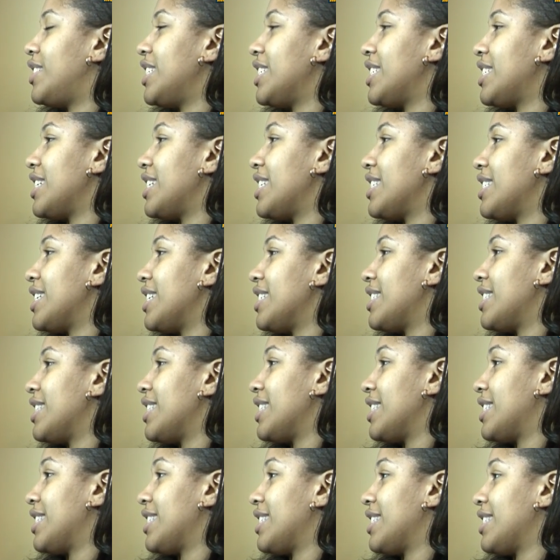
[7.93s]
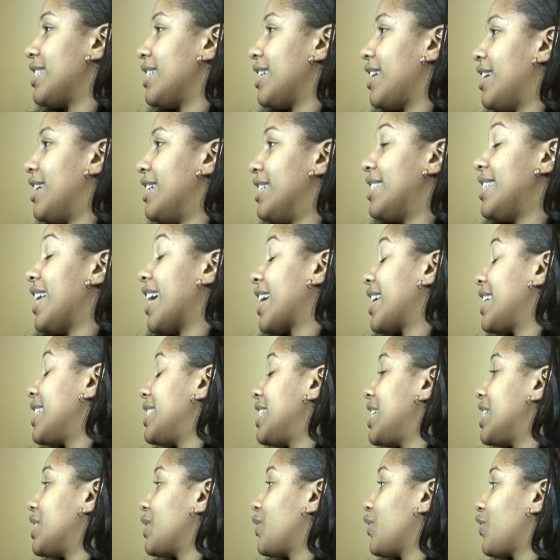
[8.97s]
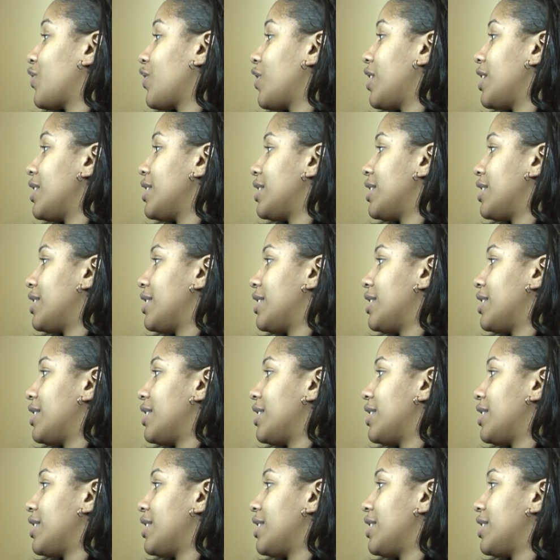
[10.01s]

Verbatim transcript: just in the sense that this is a second season for us.